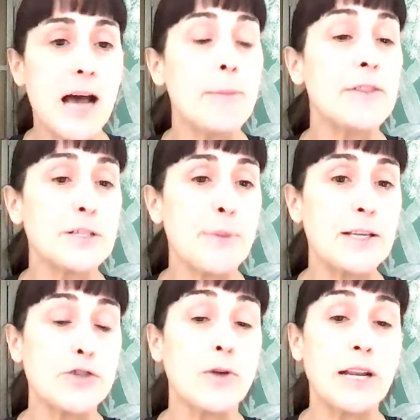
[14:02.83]
and the space
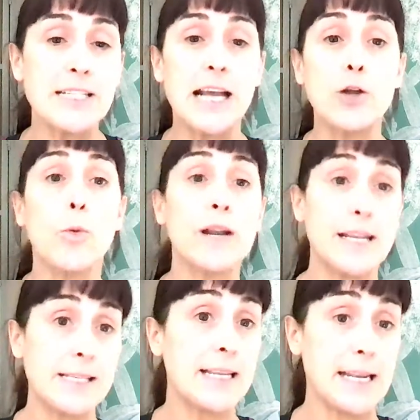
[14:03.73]
to really tell you what it
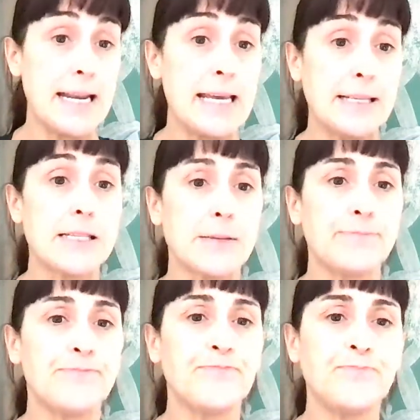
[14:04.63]
is that it needs.
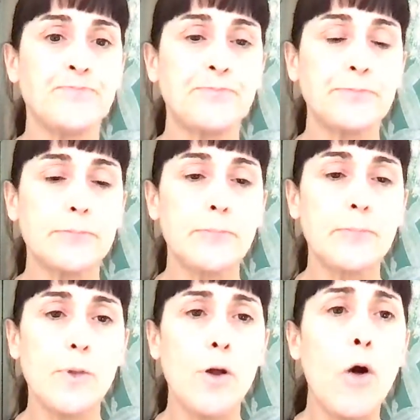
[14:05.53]

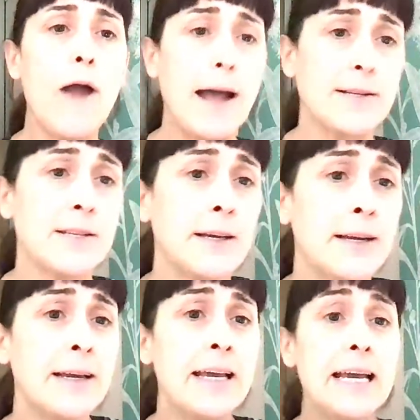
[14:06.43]
All right.
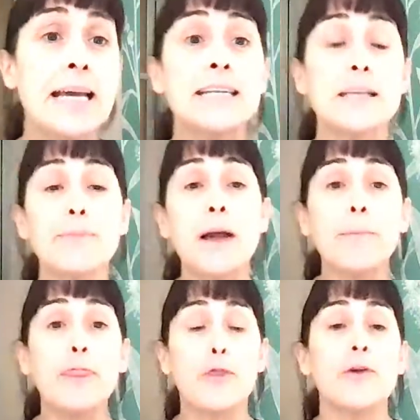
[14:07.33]
Tip
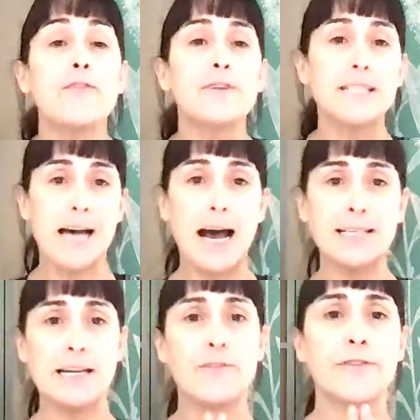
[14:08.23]
number 3 for diet
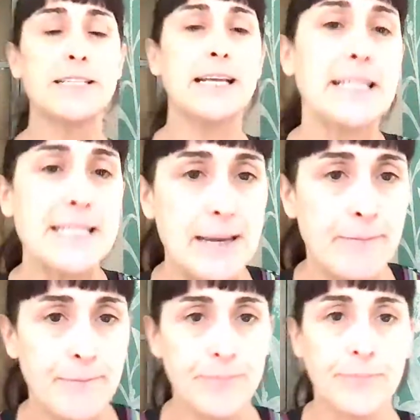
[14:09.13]
and fertility.
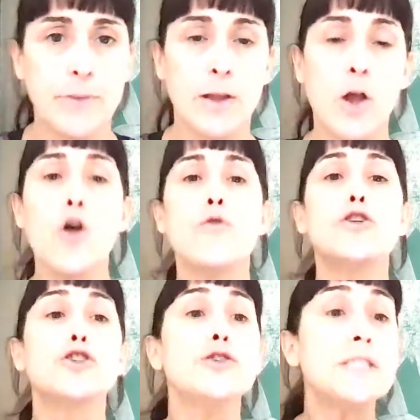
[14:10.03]

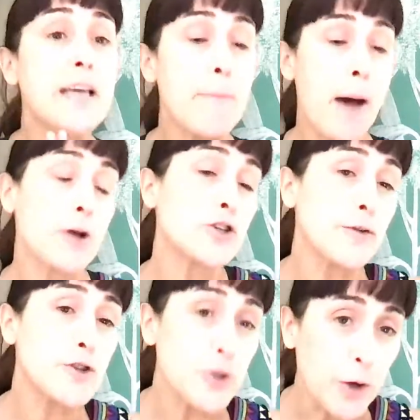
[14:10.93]
Reduce the amount of
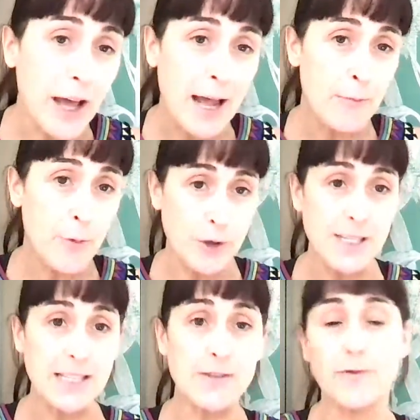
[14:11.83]
sugar and
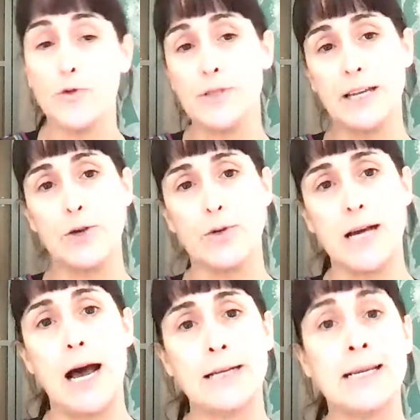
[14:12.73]
processed foods in your
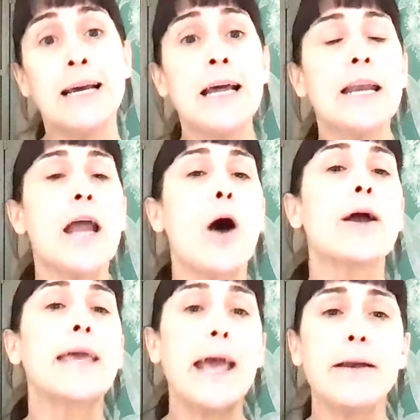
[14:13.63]
diet. Now,
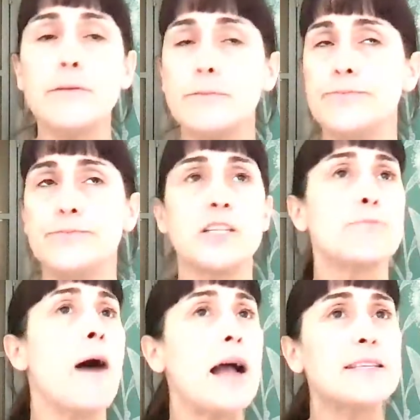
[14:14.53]
again, this
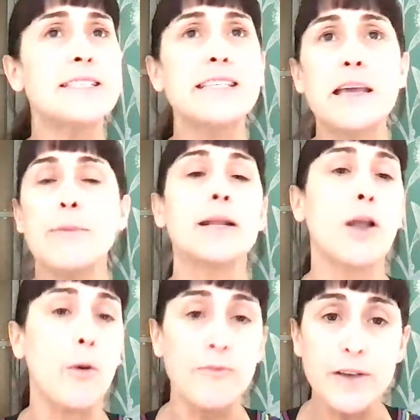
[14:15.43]
might seem a little
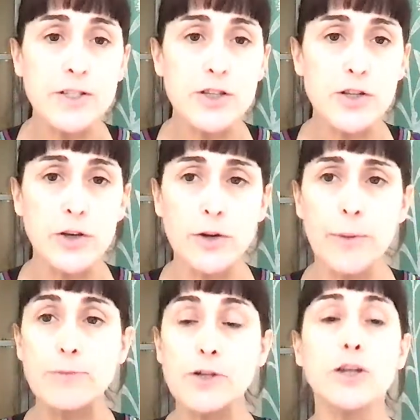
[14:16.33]
obvious to you, but
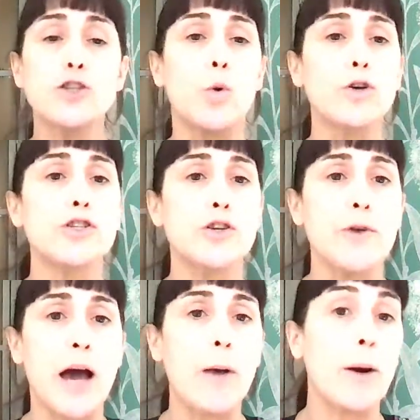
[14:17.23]
I'm just going to talk to you
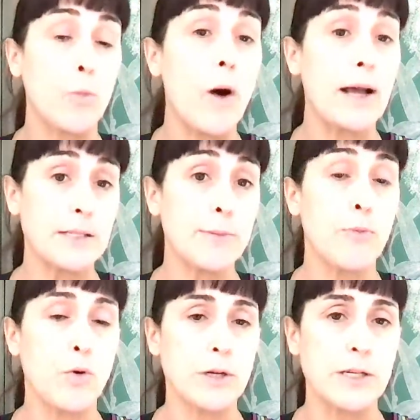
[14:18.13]
now about why it's
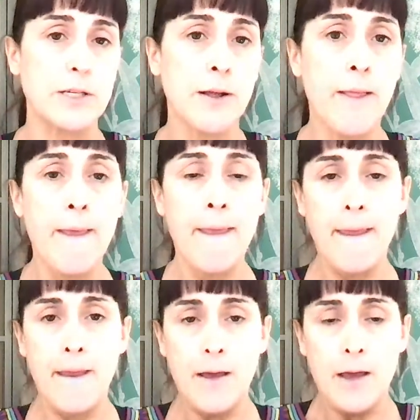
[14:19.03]
important.
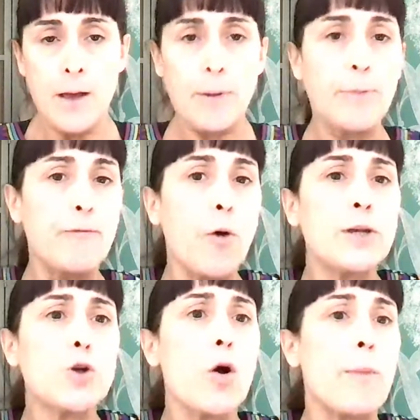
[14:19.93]
But before we
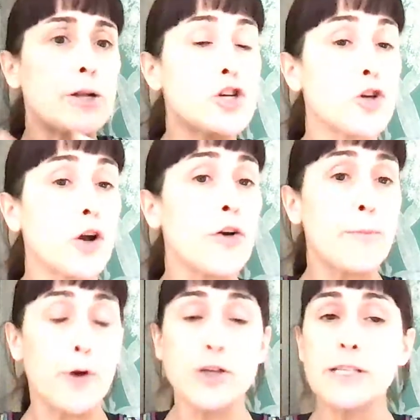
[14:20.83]
talk about sugar and
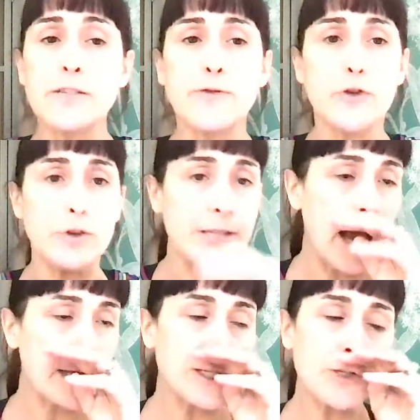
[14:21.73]
processed foods, I
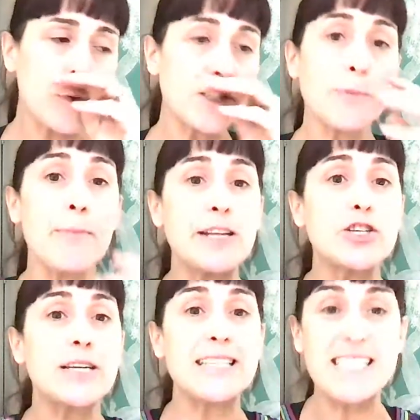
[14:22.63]
actually just want to
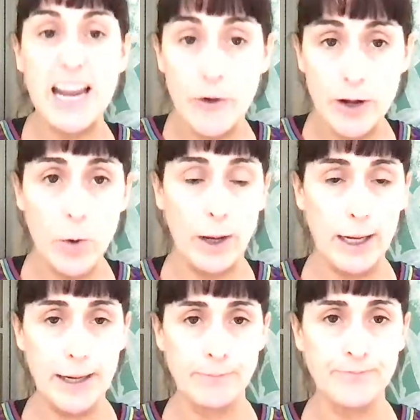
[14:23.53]
mention dairy
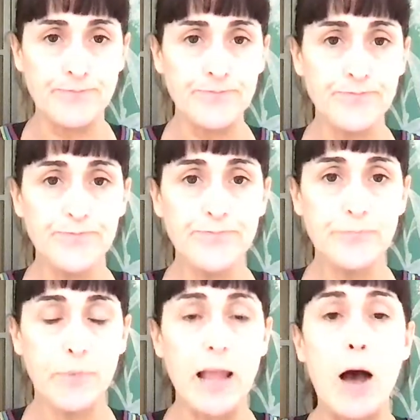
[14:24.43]
quickly.
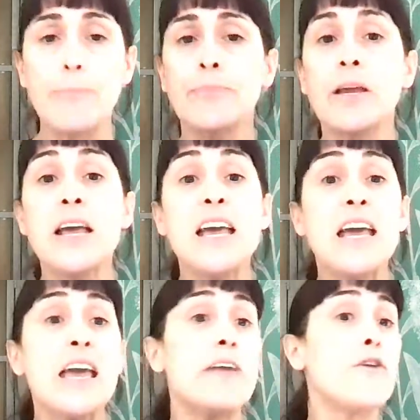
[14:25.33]
Now,
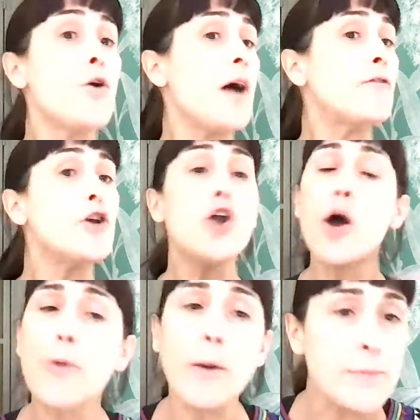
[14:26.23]
if you have no
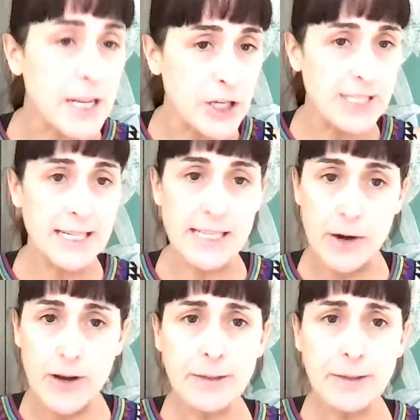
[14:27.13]
problem digesting dairy,